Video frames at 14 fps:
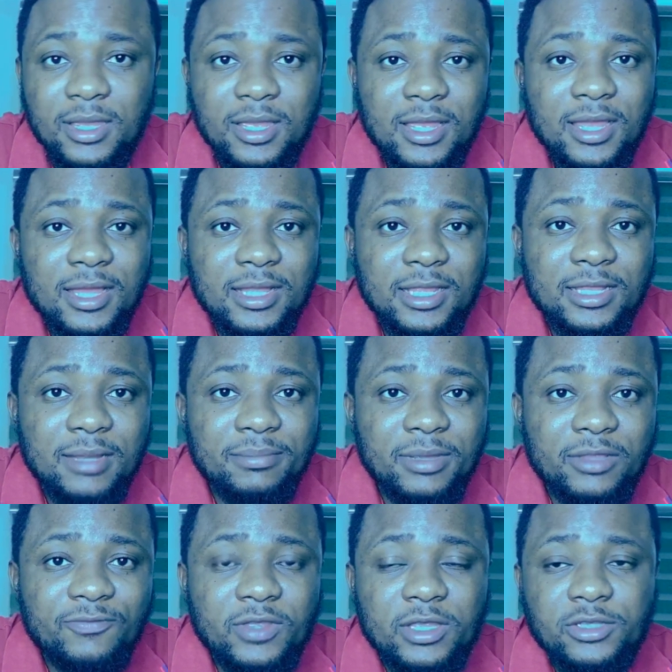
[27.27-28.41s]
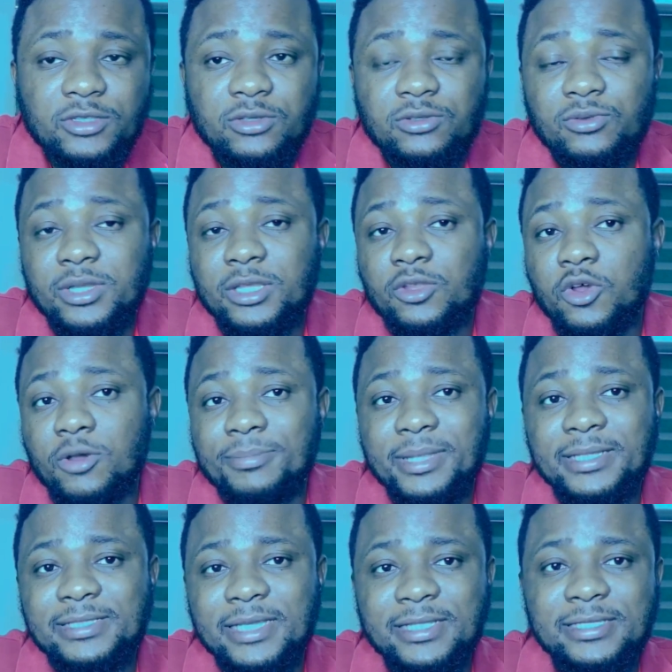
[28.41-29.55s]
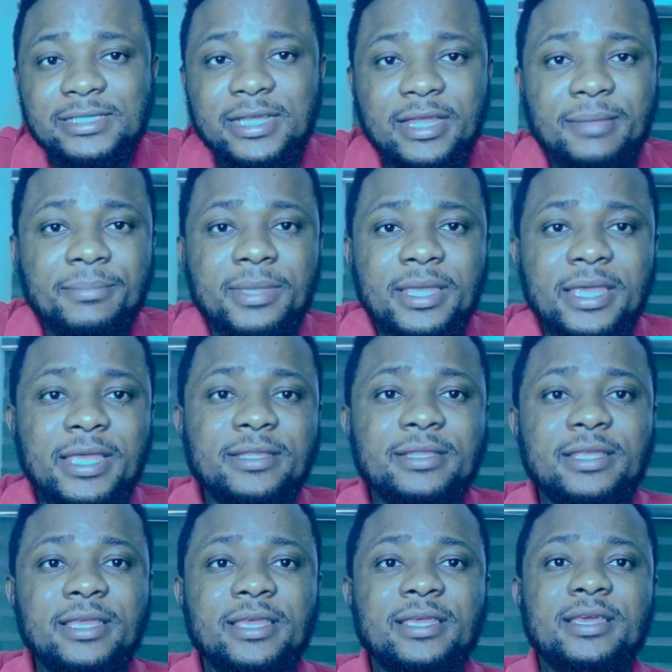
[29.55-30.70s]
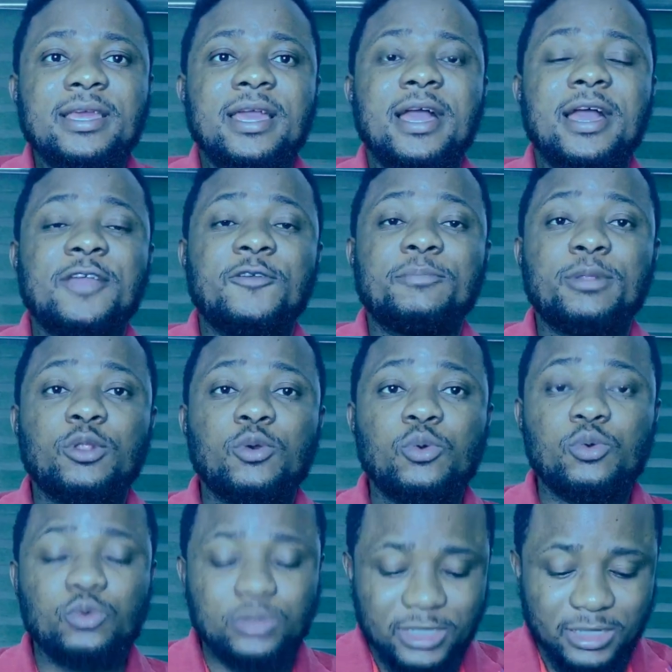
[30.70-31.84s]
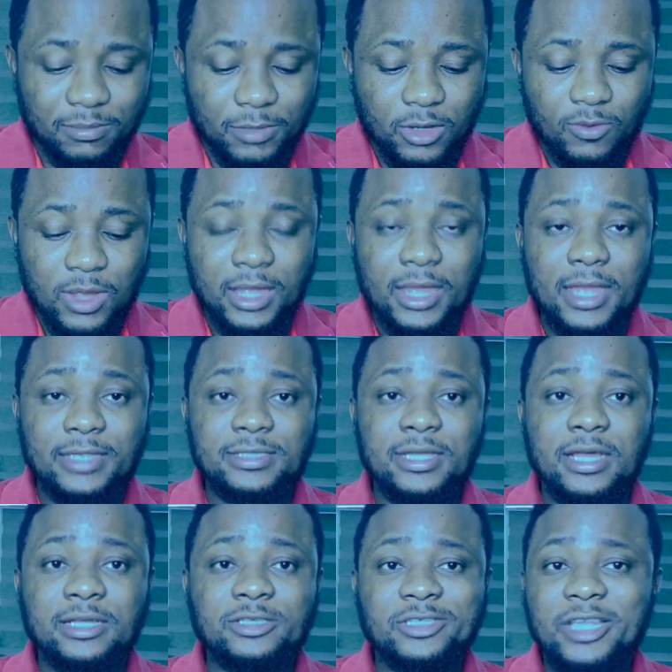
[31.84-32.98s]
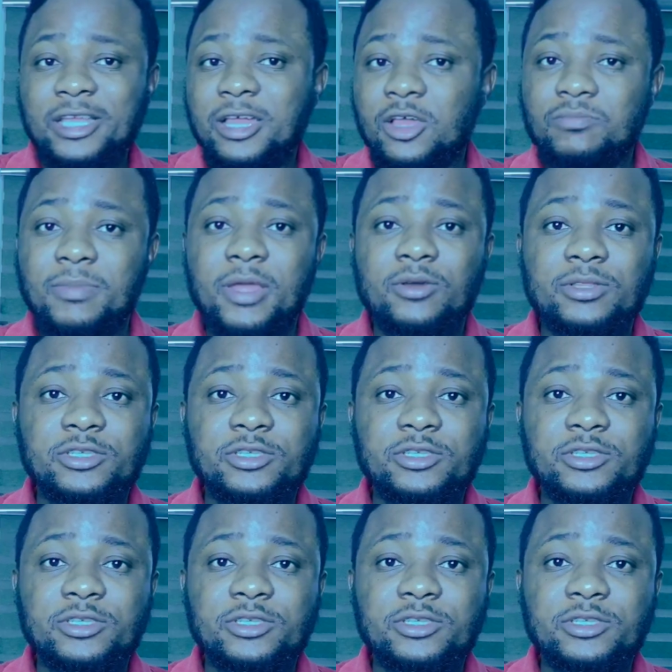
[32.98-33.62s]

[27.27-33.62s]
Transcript: and click that bell notification to get updates anytime, any day I upload. And meanwhile, guys, check out my other